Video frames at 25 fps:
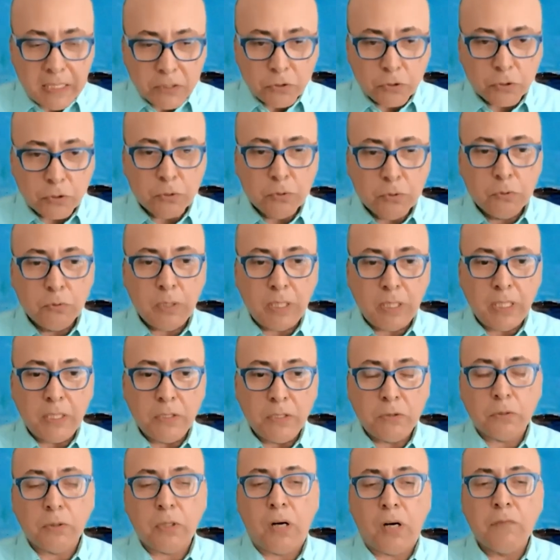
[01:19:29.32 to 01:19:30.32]
into
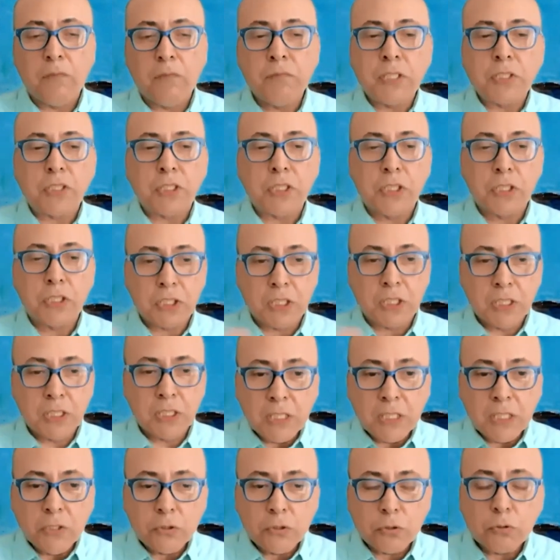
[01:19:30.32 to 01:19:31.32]
into conversation
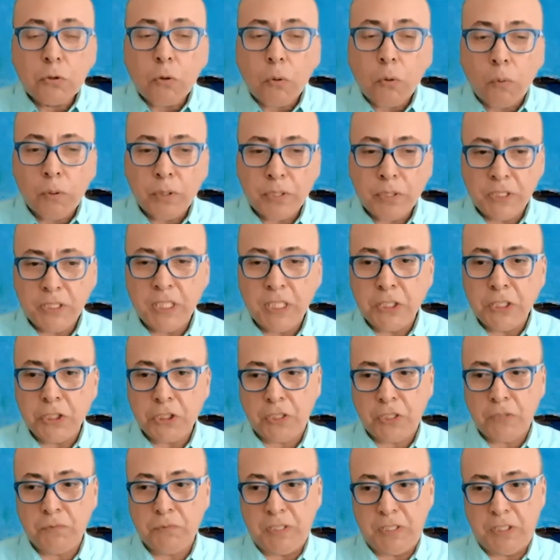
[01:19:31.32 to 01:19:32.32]
into
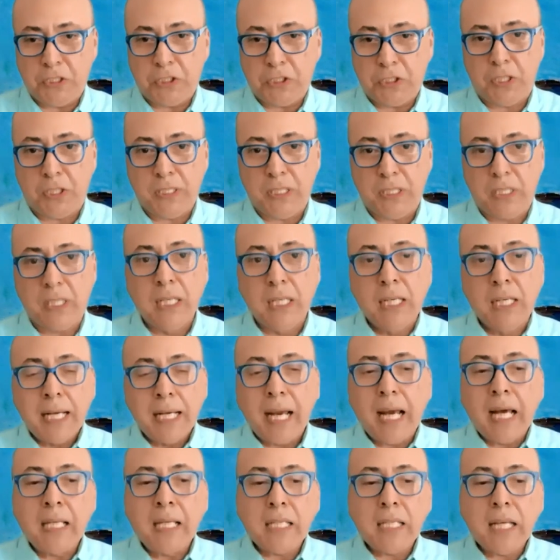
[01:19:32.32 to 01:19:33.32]
coordination with each other
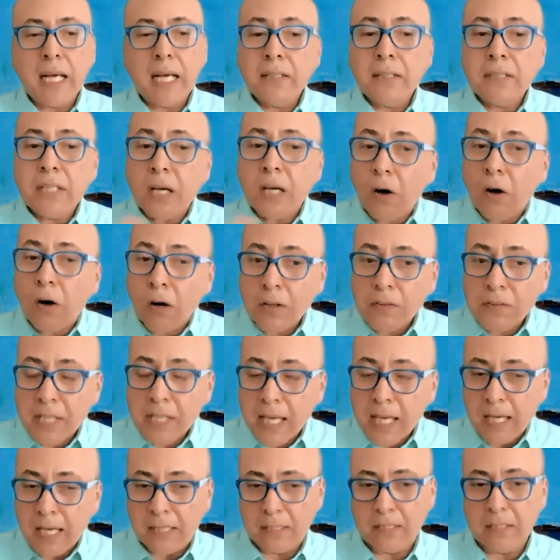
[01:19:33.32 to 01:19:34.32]
and and they are
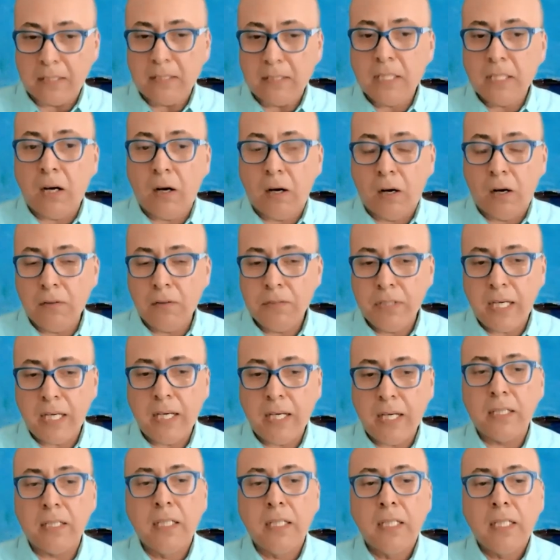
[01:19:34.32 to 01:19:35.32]
there they are
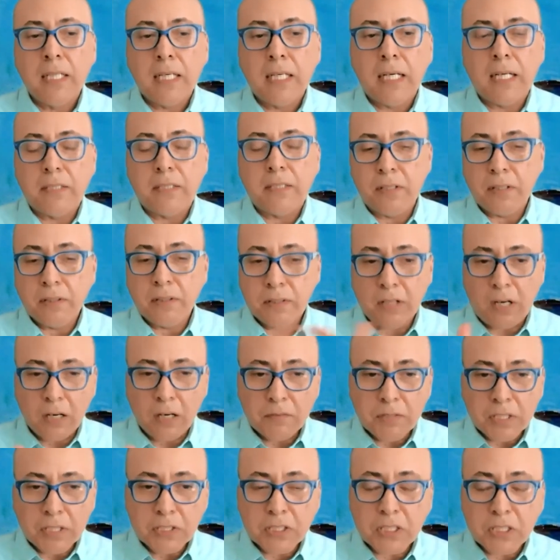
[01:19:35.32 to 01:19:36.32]
there and i think
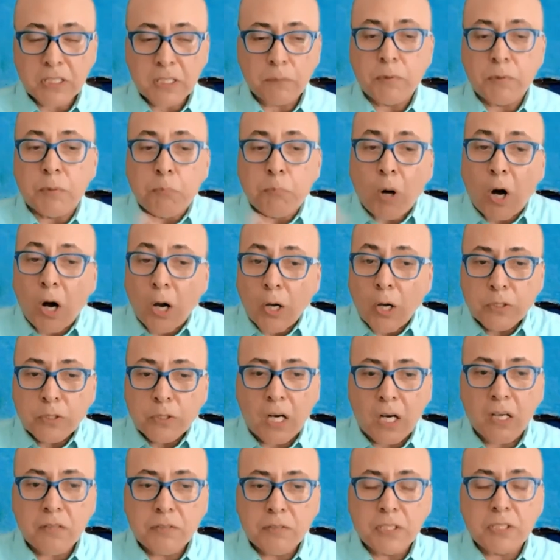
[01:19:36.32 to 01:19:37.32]
diversity i mean
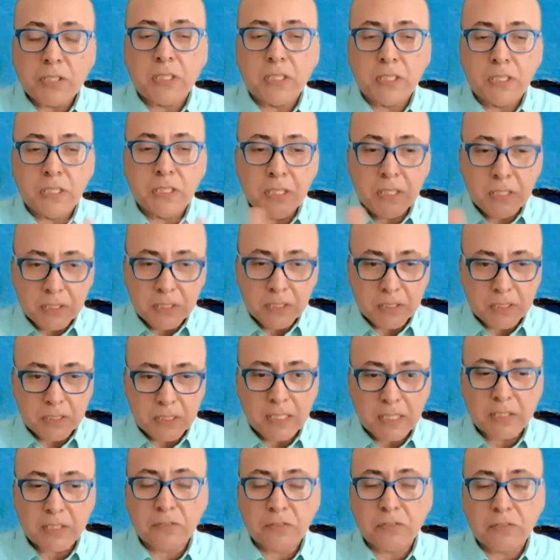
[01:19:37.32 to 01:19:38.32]
biodiversity is
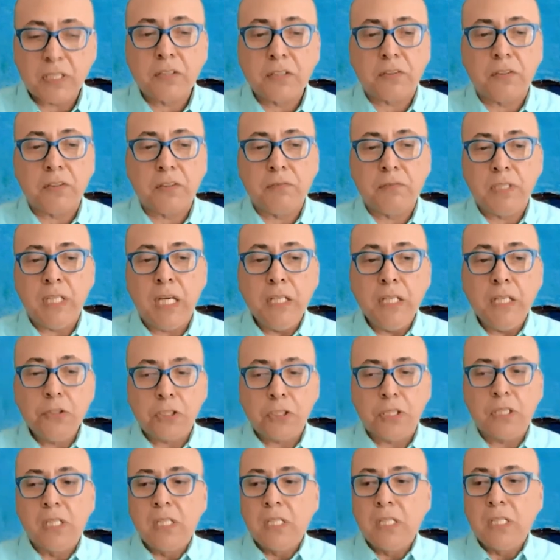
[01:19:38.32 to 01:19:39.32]
the strength of
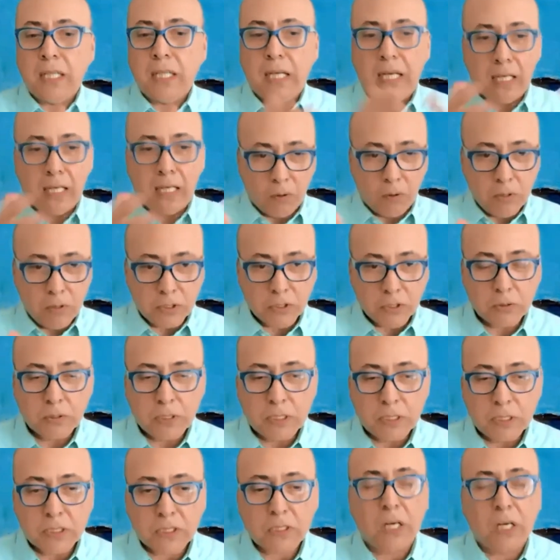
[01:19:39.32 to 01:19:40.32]
nature and also
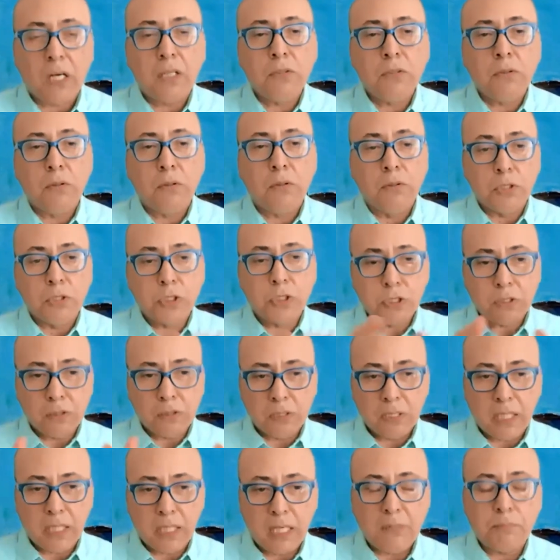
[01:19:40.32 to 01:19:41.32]
this
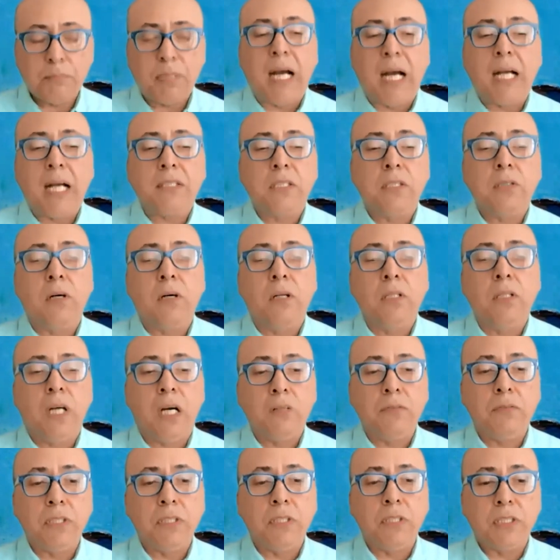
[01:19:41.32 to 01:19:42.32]
ideological and practical
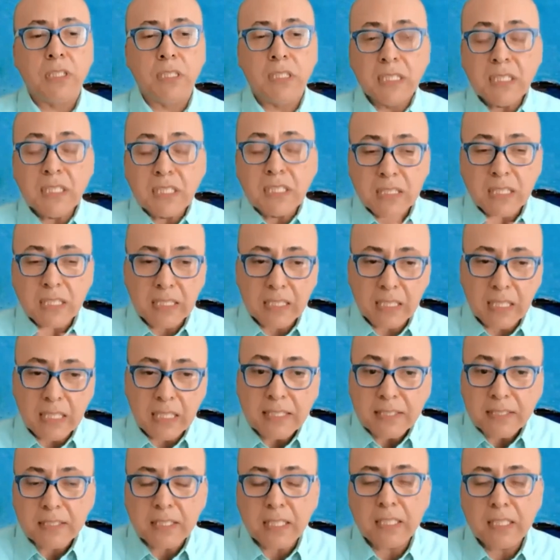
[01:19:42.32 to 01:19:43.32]
diversity is
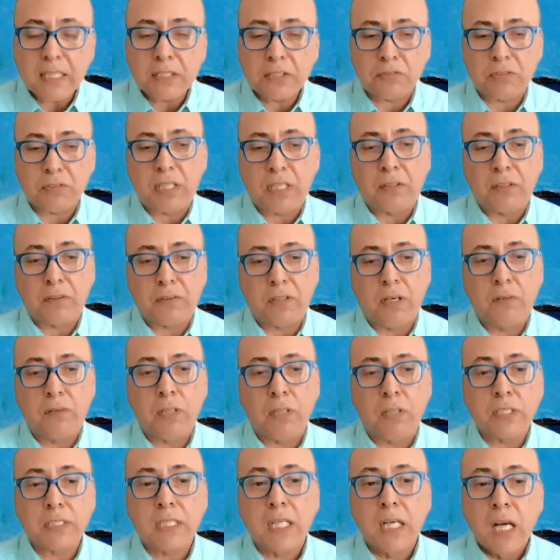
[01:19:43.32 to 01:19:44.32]
is the strength of
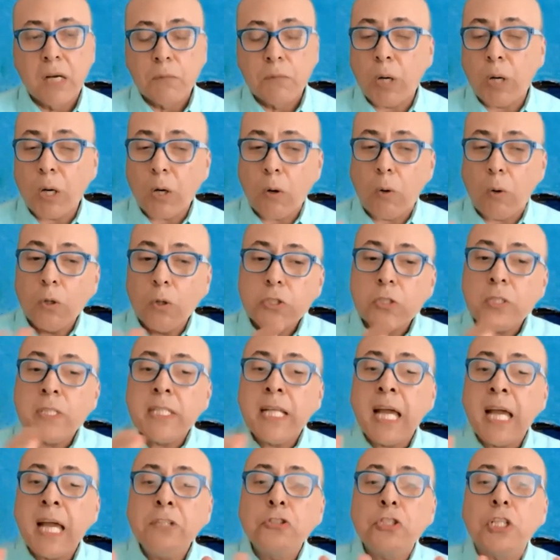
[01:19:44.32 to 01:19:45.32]
us but also
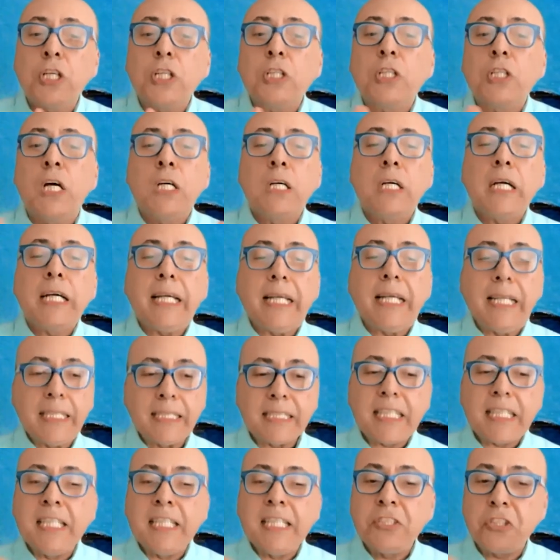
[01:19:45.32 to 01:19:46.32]
nature
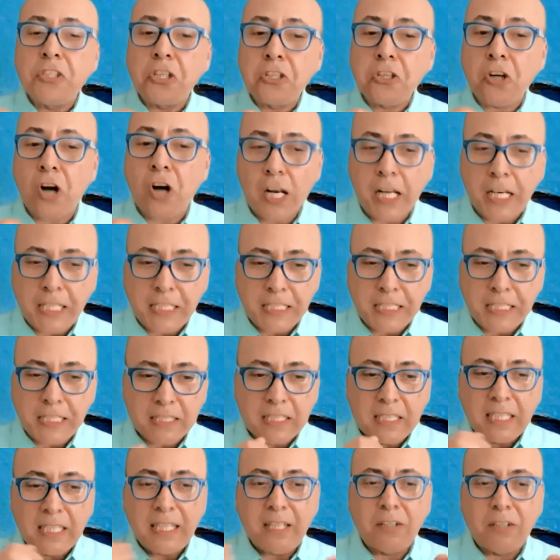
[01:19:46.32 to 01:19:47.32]
is
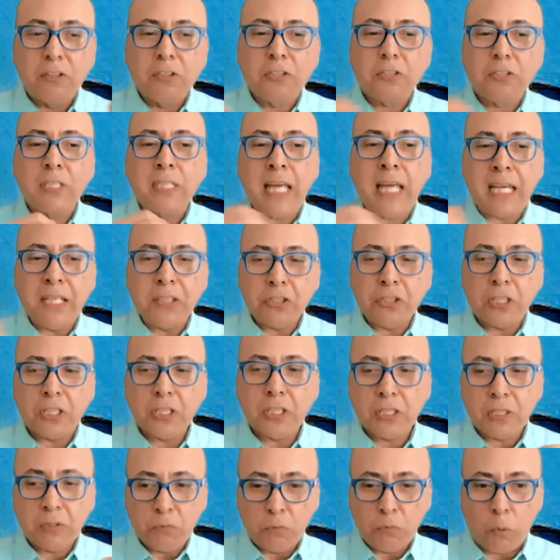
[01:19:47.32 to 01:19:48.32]
interconnected. Also,
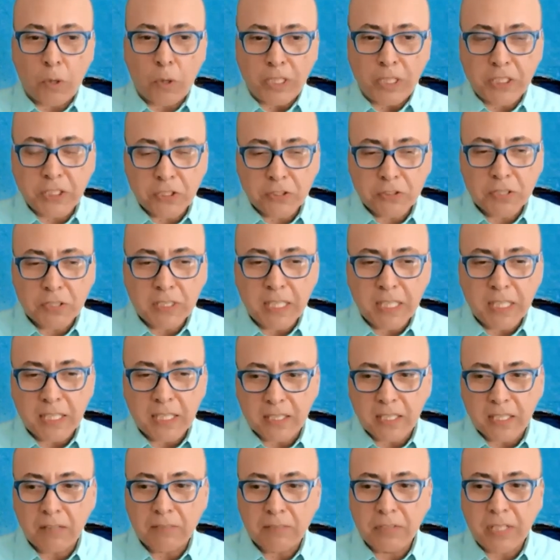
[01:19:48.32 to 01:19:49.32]
nature works
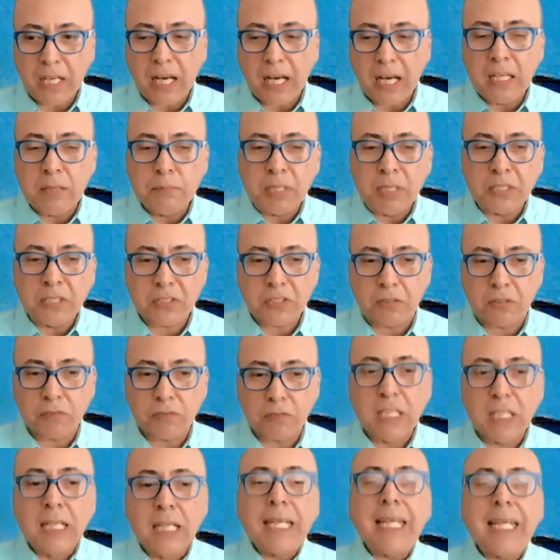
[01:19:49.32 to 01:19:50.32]
together, every elements of
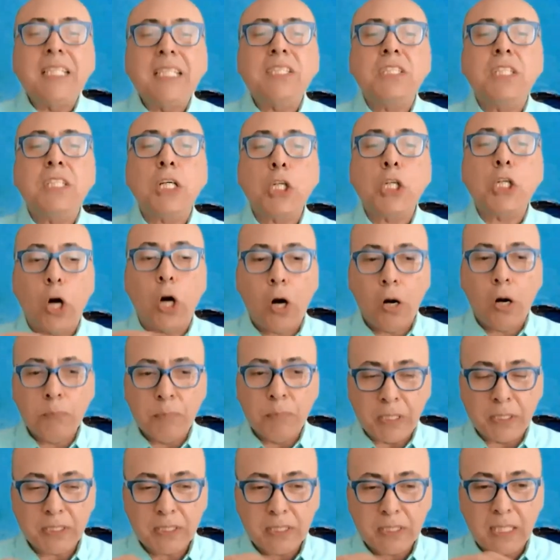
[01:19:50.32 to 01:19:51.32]
it. It's a
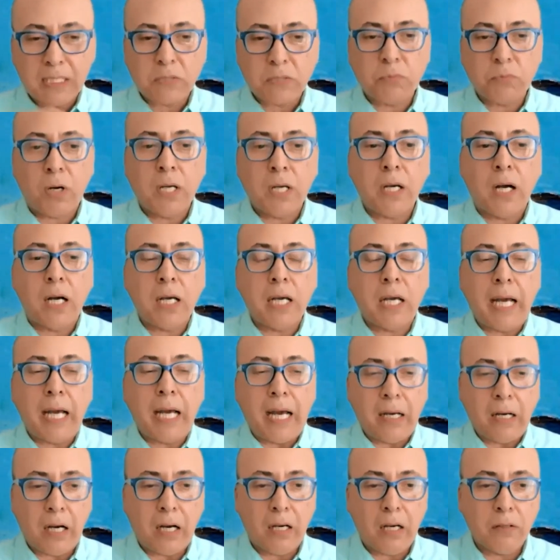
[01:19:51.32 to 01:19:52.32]
commons. That's why I,
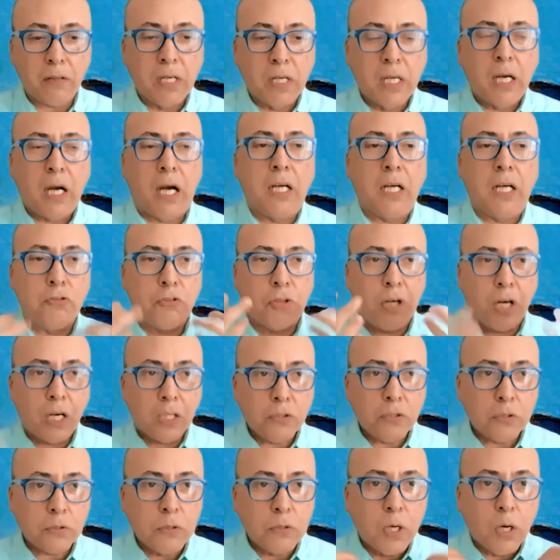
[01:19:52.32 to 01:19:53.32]
I, I
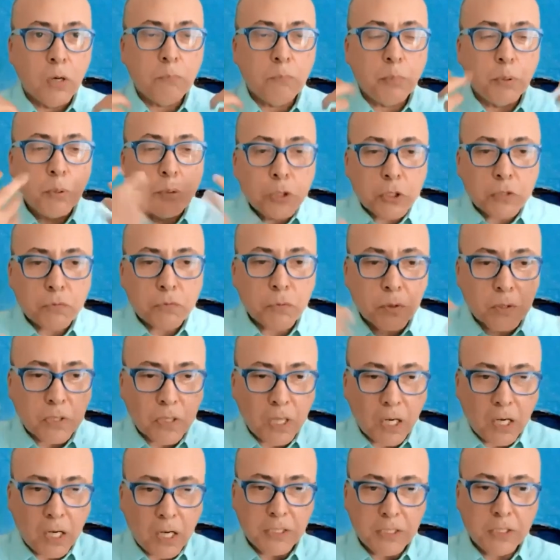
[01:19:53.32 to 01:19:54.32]
try to push for
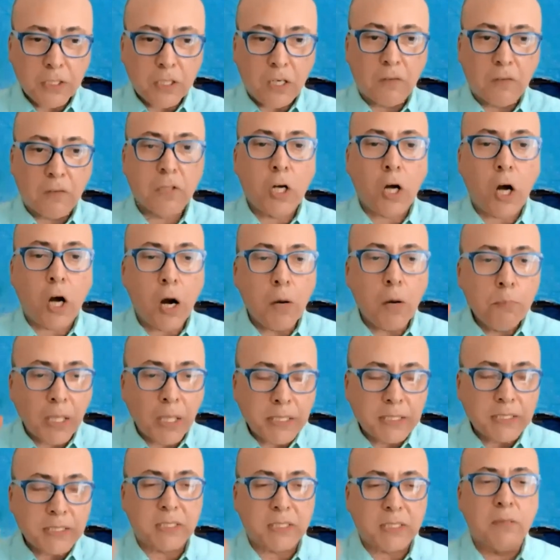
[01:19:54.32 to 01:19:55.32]
the idea of
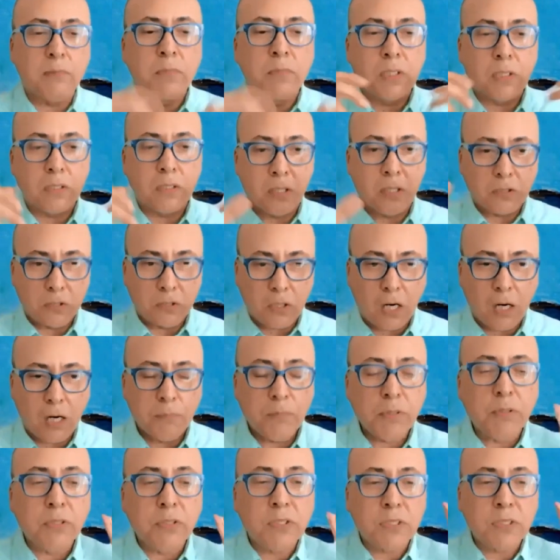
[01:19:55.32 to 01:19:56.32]
commonism, not
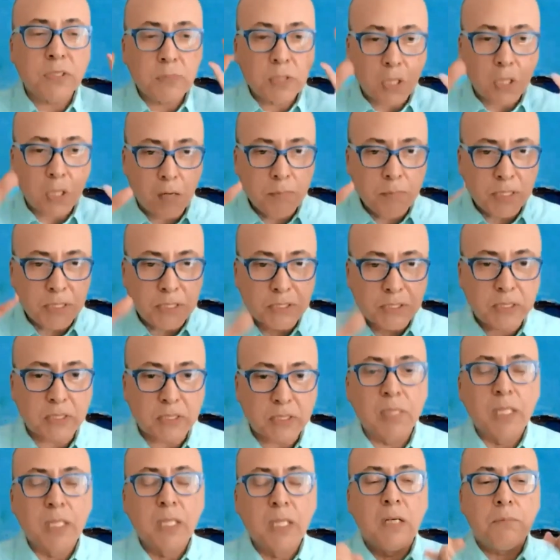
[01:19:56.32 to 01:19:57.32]
communism,
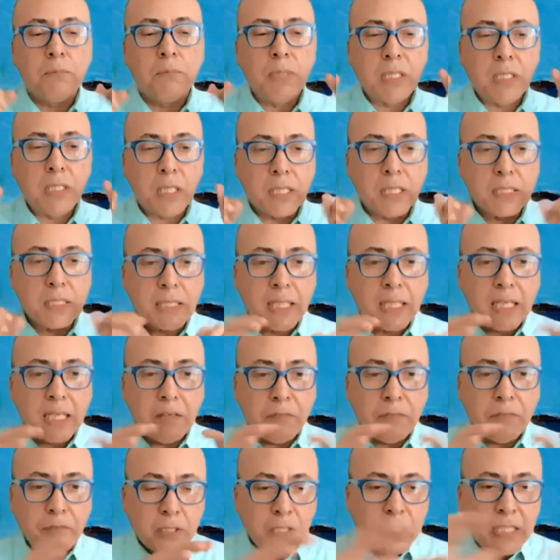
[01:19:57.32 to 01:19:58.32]
commonism. Because
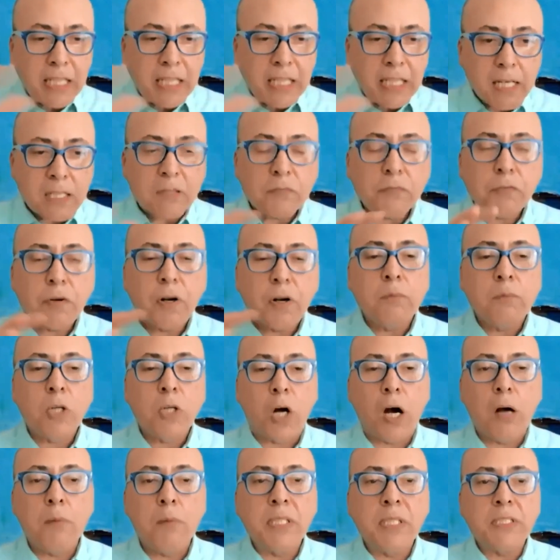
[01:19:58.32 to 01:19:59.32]
if we learn from
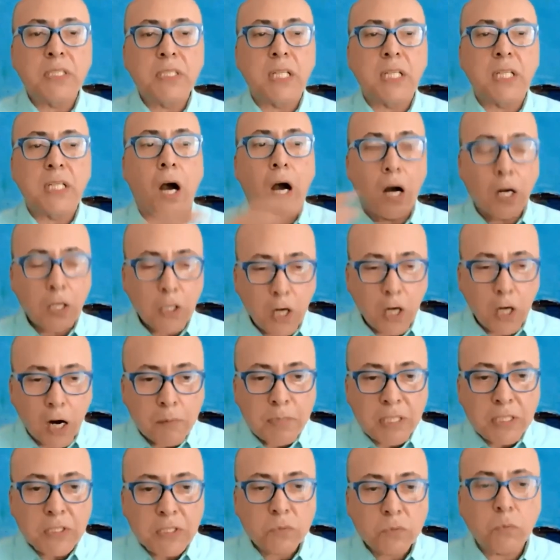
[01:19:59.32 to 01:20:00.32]
commons and how
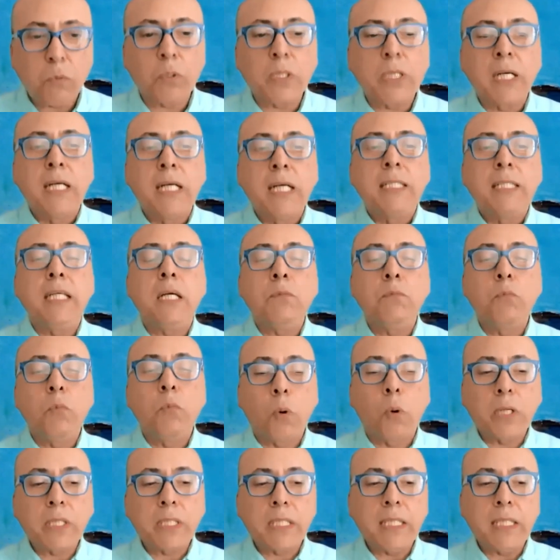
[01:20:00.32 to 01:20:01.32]
commons work, they
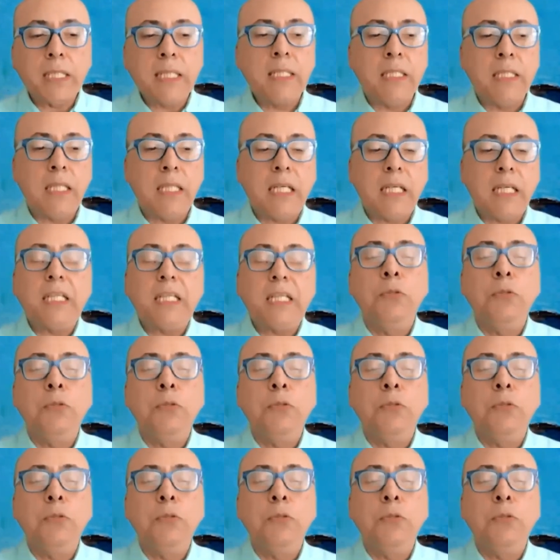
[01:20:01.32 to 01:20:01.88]
work in